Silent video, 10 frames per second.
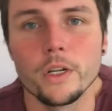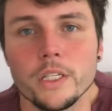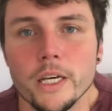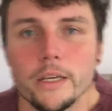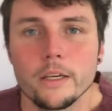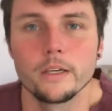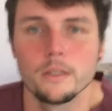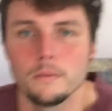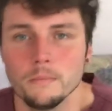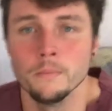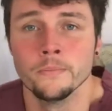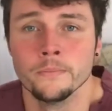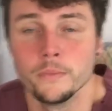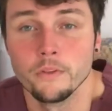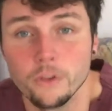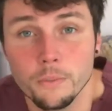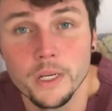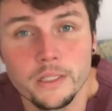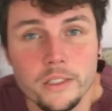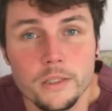take a few
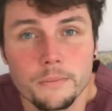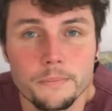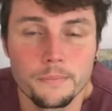minutes,